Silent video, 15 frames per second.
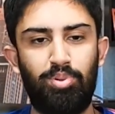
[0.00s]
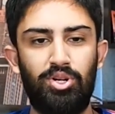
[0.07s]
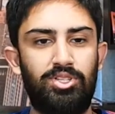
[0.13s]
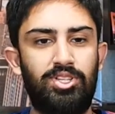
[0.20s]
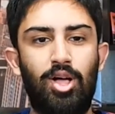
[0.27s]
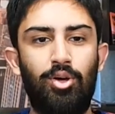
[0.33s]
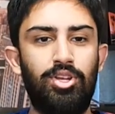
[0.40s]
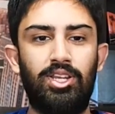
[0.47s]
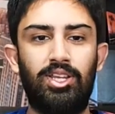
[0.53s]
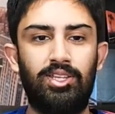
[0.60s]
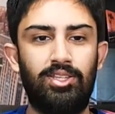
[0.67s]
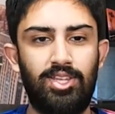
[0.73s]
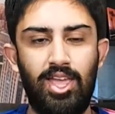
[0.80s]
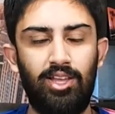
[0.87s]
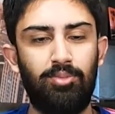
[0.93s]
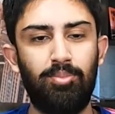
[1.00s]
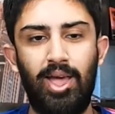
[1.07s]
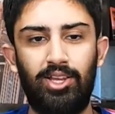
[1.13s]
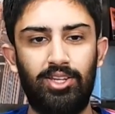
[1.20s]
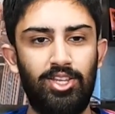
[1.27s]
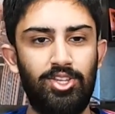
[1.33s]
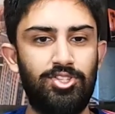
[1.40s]
tell you to take
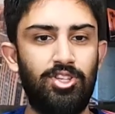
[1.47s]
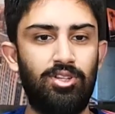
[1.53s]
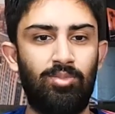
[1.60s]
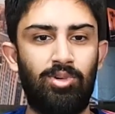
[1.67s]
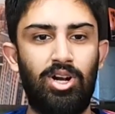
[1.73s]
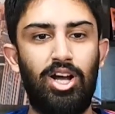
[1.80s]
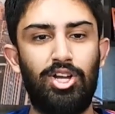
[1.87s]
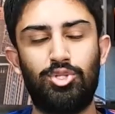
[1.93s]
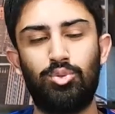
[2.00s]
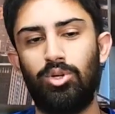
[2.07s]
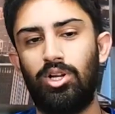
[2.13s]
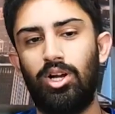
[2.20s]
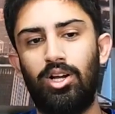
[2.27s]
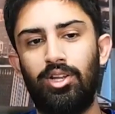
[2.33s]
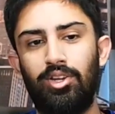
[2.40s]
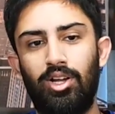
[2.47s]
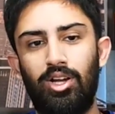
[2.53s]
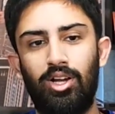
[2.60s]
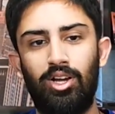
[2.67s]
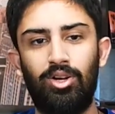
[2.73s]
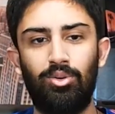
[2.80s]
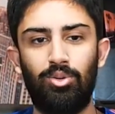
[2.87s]
magnesium or
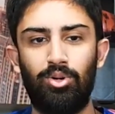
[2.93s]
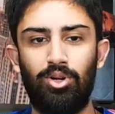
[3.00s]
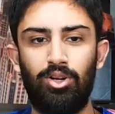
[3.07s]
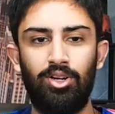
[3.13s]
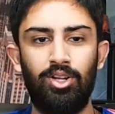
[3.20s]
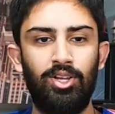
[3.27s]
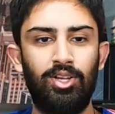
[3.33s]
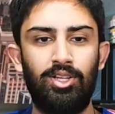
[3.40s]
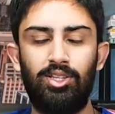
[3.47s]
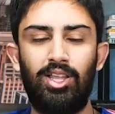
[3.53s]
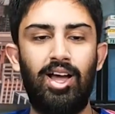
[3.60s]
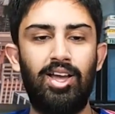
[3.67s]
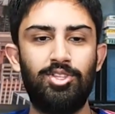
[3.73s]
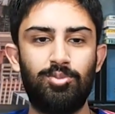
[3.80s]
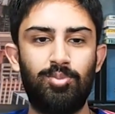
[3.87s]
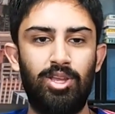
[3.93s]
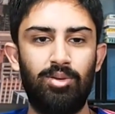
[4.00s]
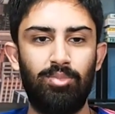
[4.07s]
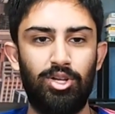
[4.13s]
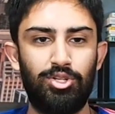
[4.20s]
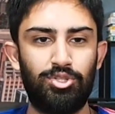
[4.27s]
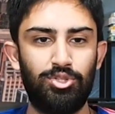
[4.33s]
ashwagandha or lion's mane
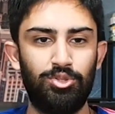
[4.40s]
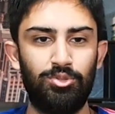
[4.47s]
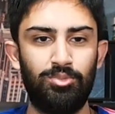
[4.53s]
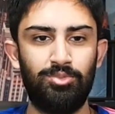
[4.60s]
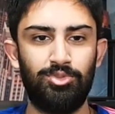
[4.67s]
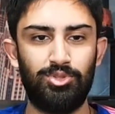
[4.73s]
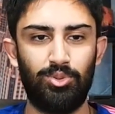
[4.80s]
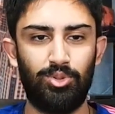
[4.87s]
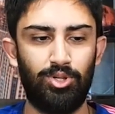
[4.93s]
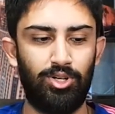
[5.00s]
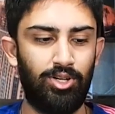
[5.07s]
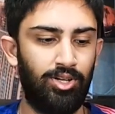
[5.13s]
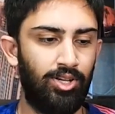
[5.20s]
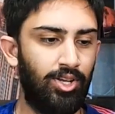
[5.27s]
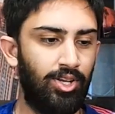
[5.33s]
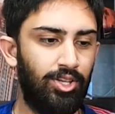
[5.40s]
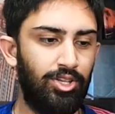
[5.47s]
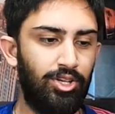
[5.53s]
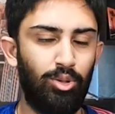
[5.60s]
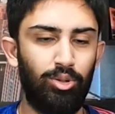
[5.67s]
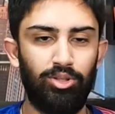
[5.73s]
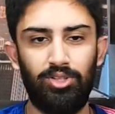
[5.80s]
mushrooms, or,
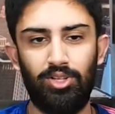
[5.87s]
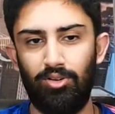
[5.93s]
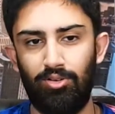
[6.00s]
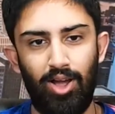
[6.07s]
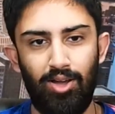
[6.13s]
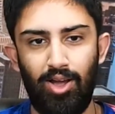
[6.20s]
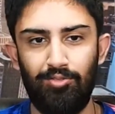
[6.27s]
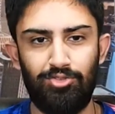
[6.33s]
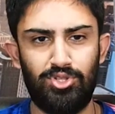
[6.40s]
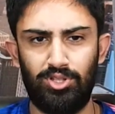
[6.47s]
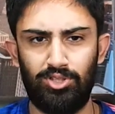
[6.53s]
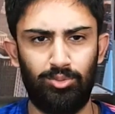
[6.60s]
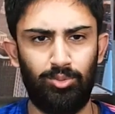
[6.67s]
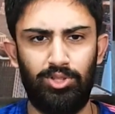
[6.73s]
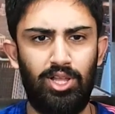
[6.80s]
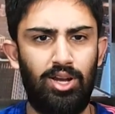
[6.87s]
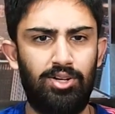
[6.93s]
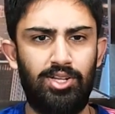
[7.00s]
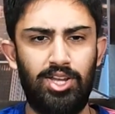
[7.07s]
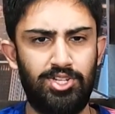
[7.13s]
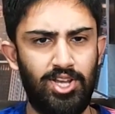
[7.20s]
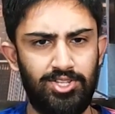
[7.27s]
I've struggled with a lot of
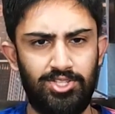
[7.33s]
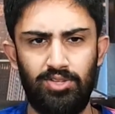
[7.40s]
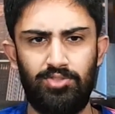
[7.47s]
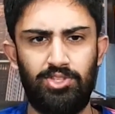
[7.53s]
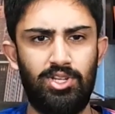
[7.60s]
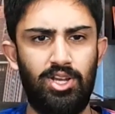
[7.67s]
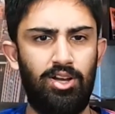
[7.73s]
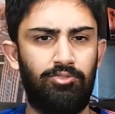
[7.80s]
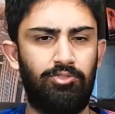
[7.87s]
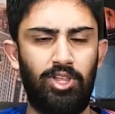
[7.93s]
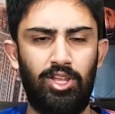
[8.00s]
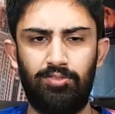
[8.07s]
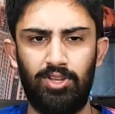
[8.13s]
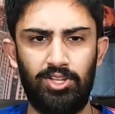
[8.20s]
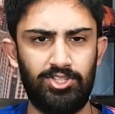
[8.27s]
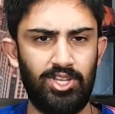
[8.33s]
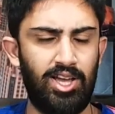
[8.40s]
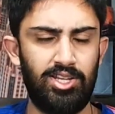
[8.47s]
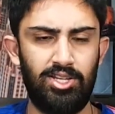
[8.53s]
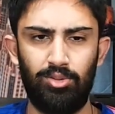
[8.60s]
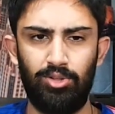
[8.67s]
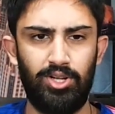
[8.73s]
digestive stuff, a lot of
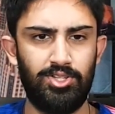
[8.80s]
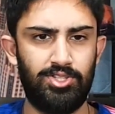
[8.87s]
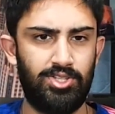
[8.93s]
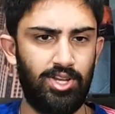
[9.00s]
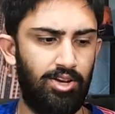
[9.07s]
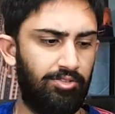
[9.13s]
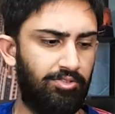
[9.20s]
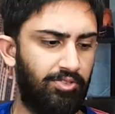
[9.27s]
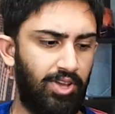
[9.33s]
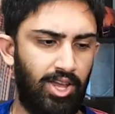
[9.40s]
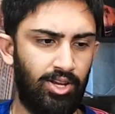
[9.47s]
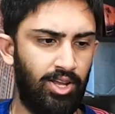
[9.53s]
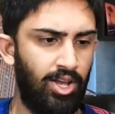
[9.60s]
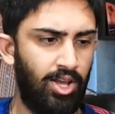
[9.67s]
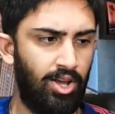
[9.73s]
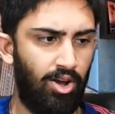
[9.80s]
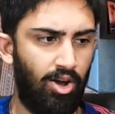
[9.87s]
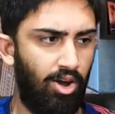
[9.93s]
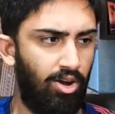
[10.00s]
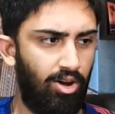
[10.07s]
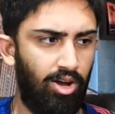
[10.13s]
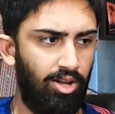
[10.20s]
anxiety related stuff, and
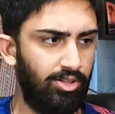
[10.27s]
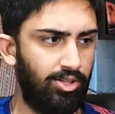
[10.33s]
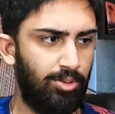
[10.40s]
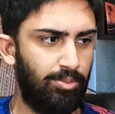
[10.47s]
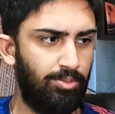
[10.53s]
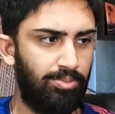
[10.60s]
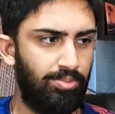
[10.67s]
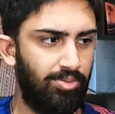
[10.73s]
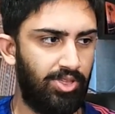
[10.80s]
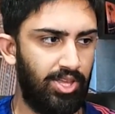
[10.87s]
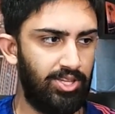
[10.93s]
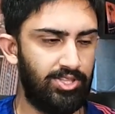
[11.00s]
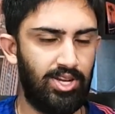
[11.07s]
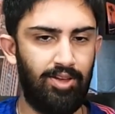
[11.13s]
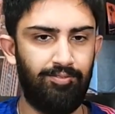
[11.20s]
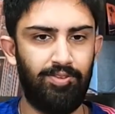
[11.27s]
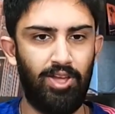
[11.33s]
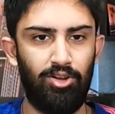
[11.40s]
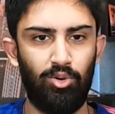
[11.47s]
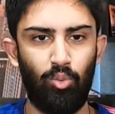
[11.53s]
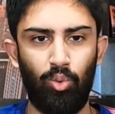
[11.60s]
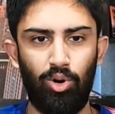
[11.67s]
all the things that I
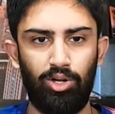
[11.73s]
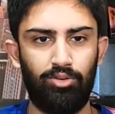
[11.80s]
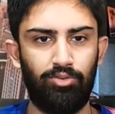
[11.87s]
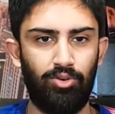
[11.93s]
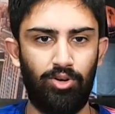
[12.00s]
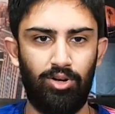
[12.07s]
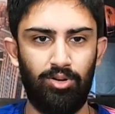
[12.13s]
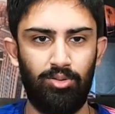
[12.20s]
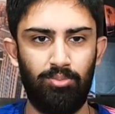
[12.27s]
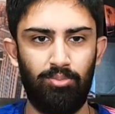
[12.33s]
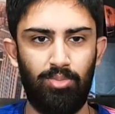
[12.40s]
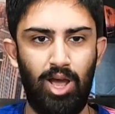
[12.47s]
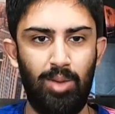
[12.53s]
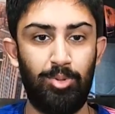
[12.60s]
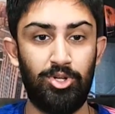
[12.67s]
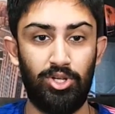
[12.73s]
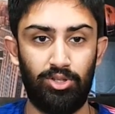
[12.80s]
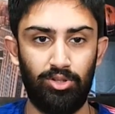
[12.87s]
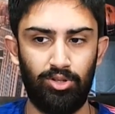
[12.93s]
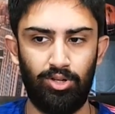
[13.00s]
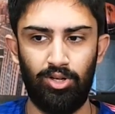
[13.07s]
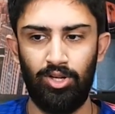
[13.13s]
found to work for my
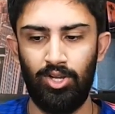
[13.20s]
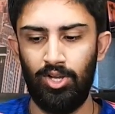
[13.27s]
particular,